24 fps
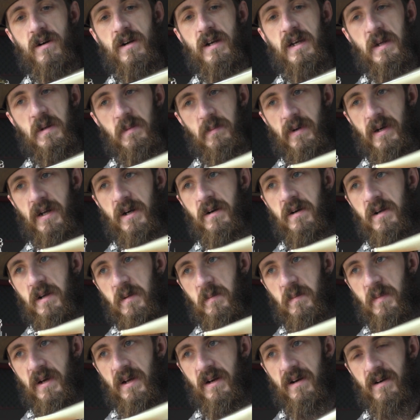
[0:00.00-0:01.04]
and better
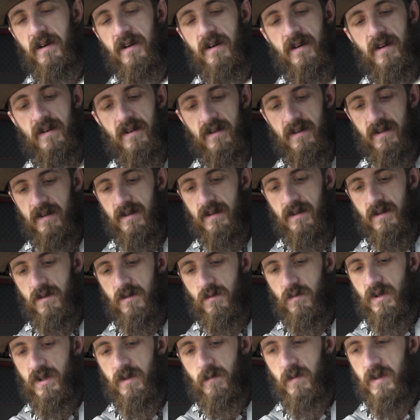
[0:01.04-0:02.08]
and better
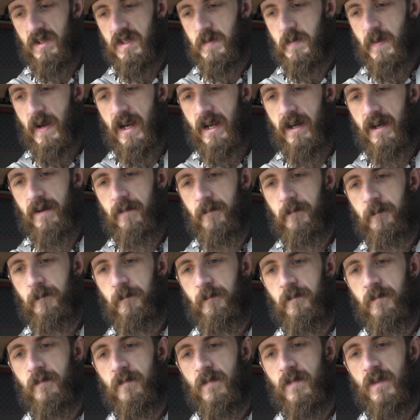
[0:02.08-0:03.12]
with his painting.
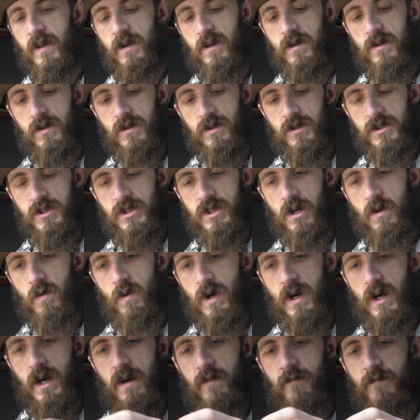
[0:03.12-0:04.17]

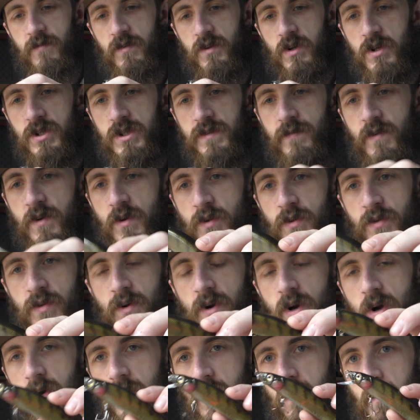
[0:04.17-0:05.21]
So for those of you who
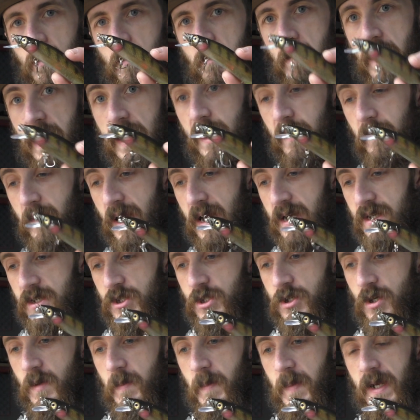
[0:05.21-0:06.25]
throw Mega Bass
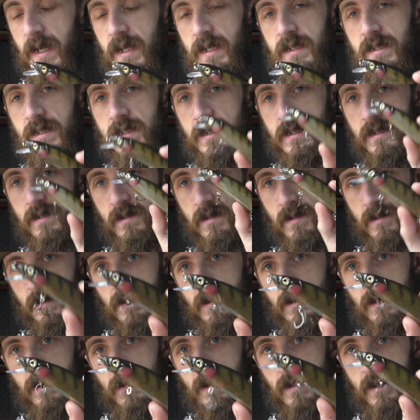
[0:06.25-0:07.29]
jerk baits,
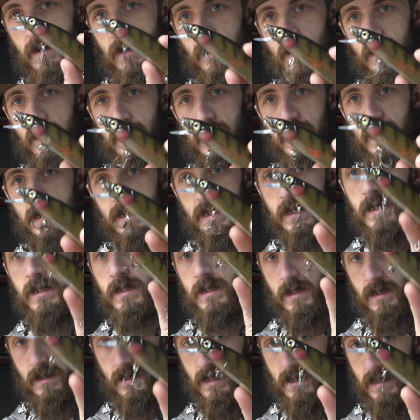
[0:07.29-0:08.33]
this
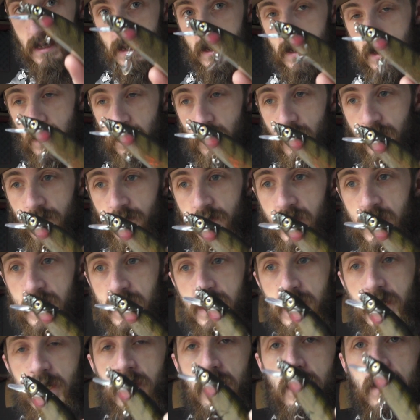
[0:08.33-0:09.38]
is the new one for
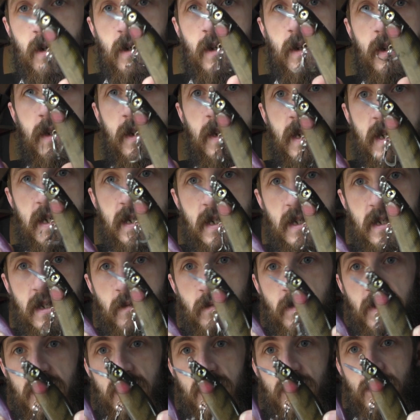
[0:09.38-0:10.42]
this year. This is the
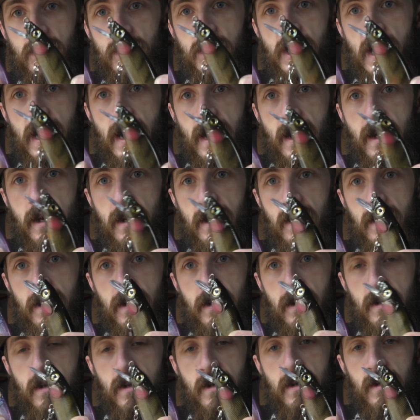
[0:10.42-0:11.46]
Mr. J
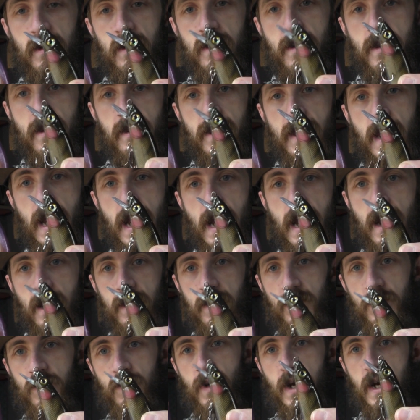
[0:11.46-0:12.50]

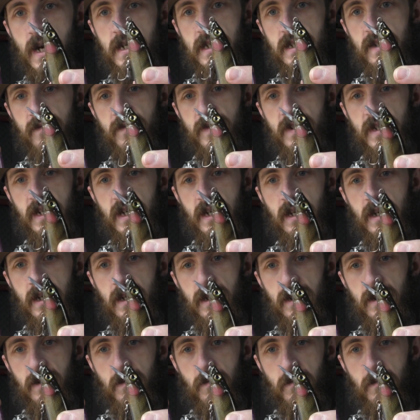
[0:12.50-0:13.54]
that you guys have
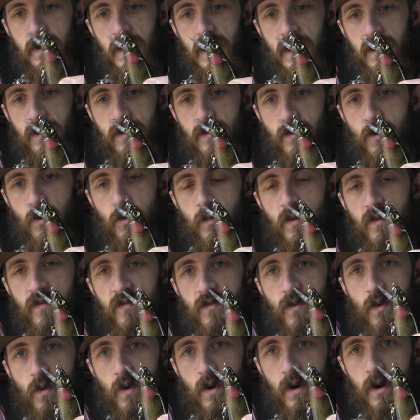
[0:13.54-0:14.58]
seen me throw
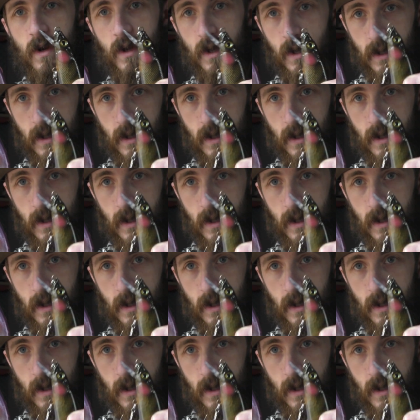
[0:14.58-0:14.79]
before.